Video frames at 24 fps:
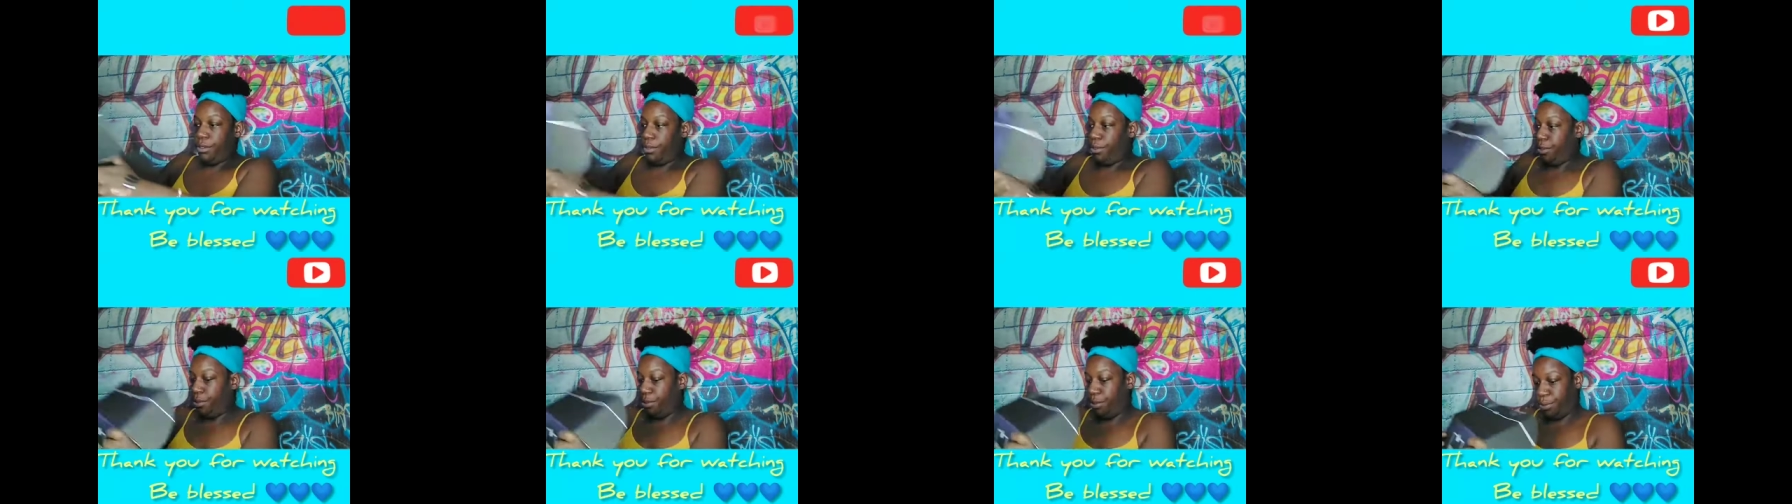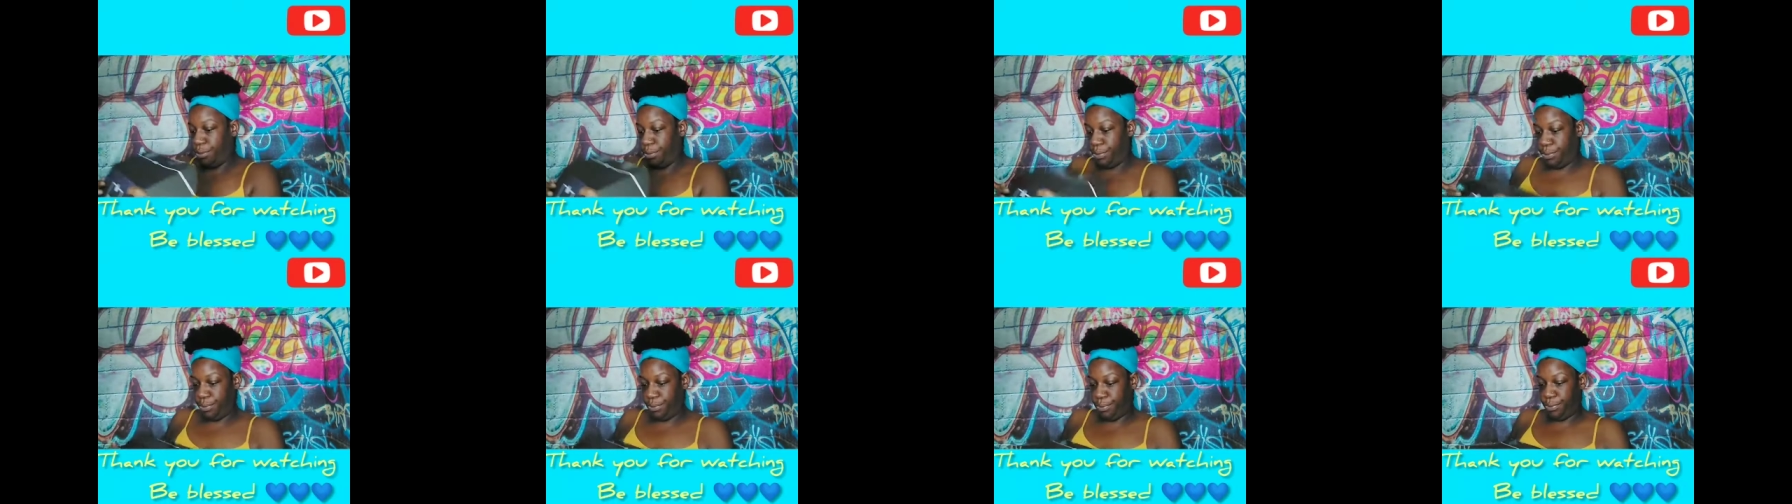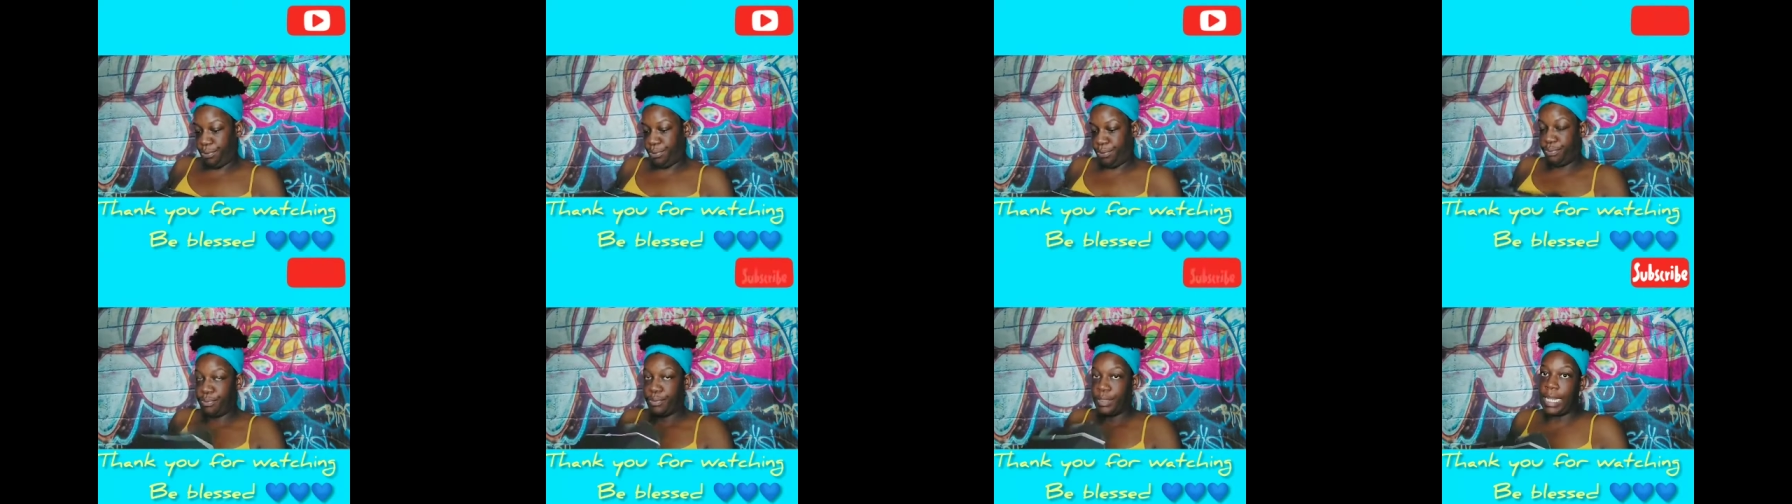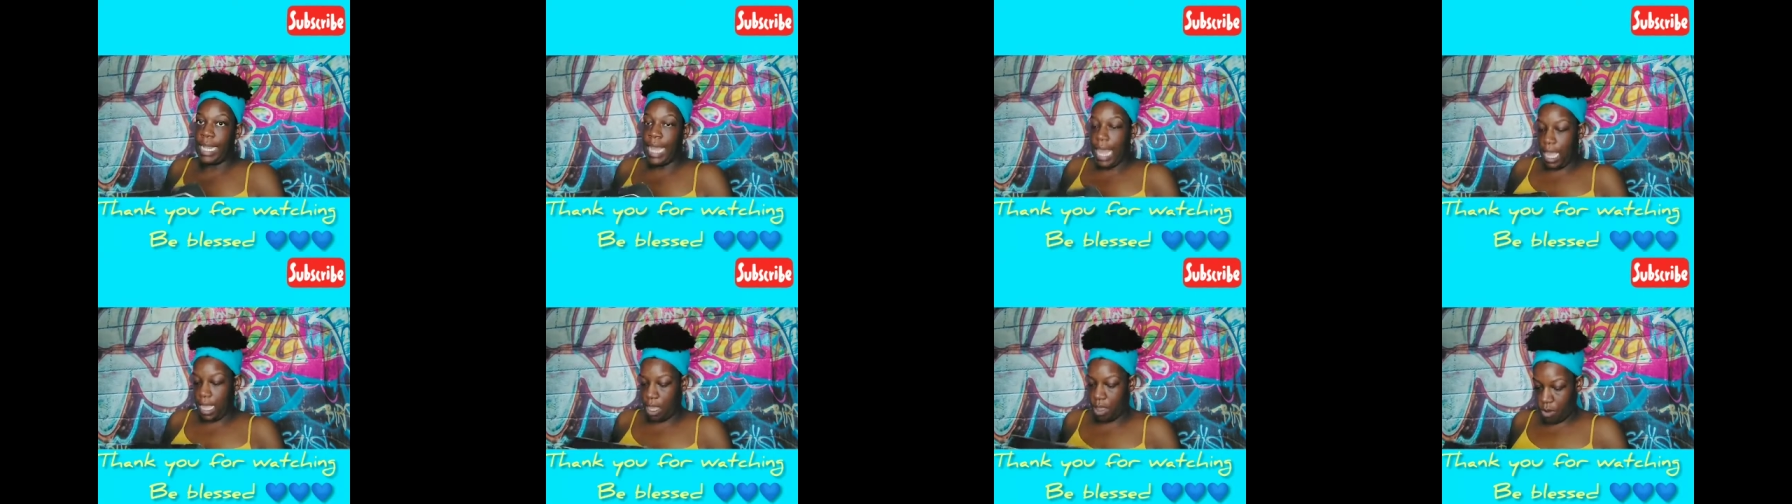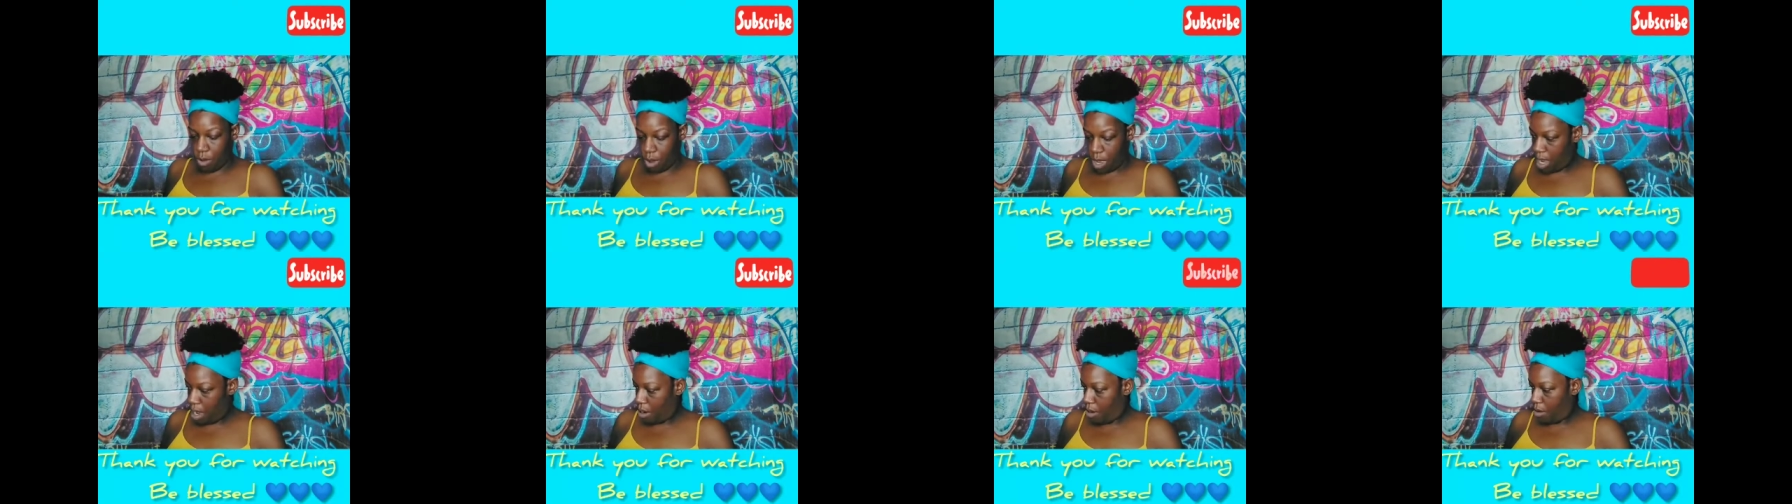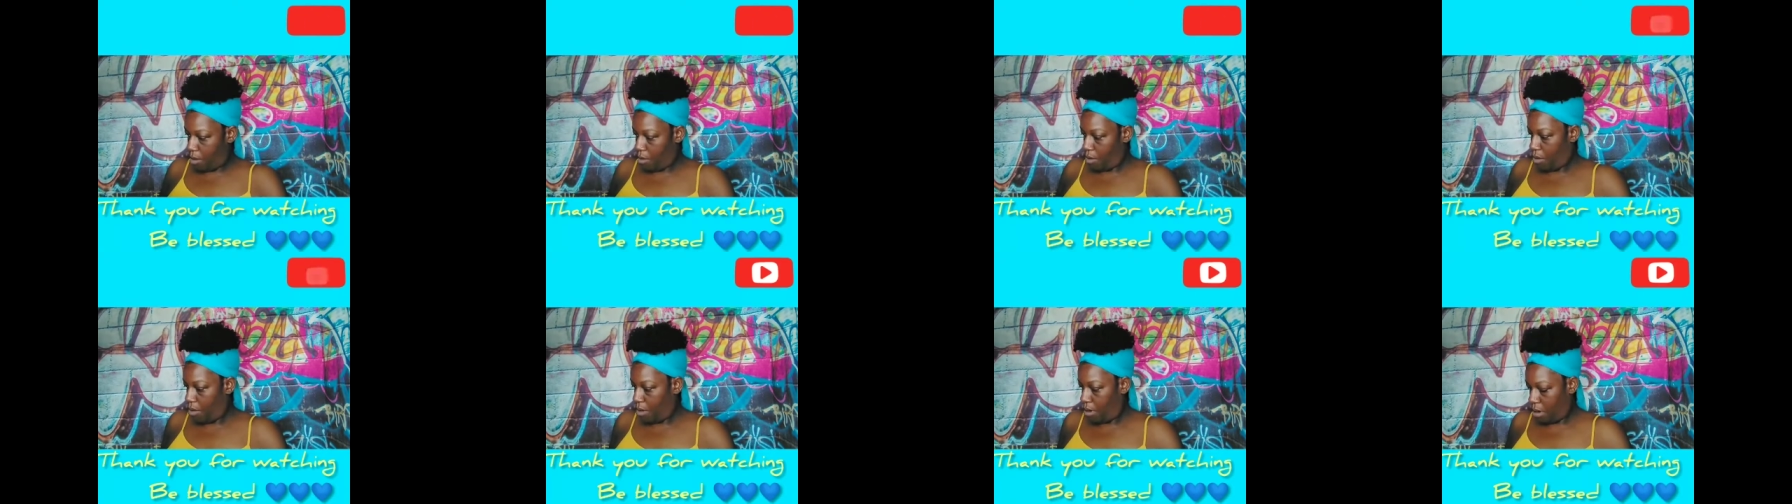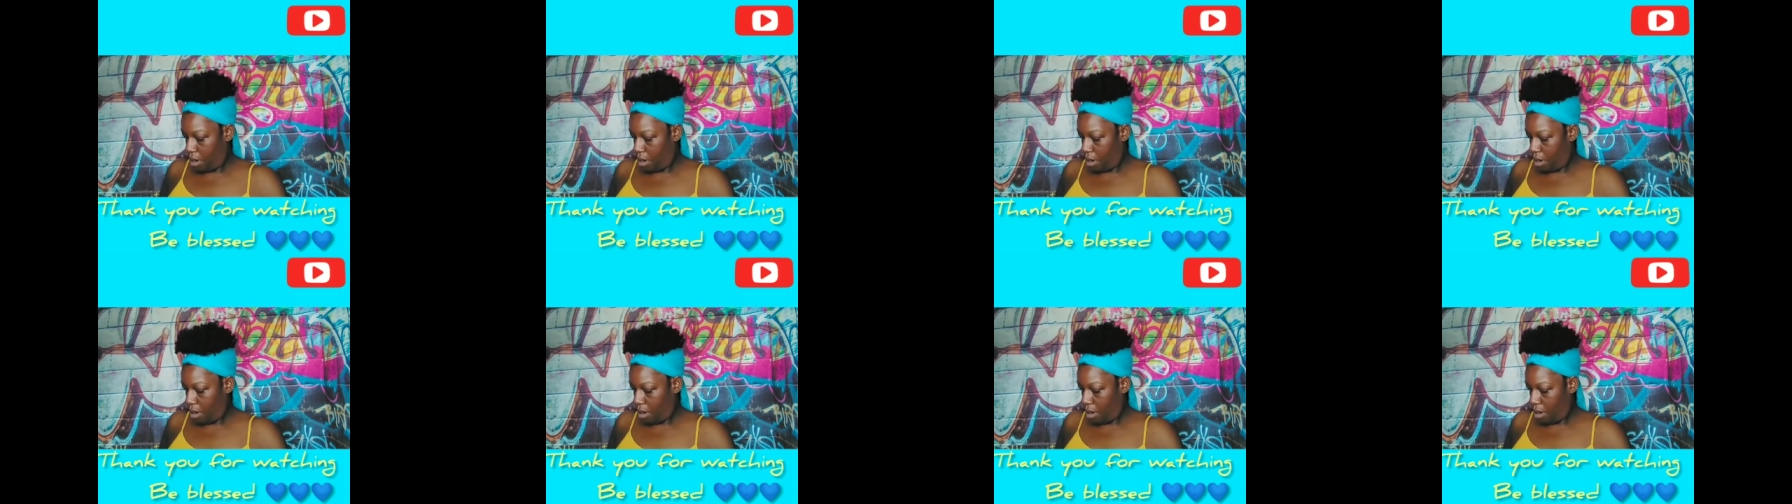Whew, a lot going on.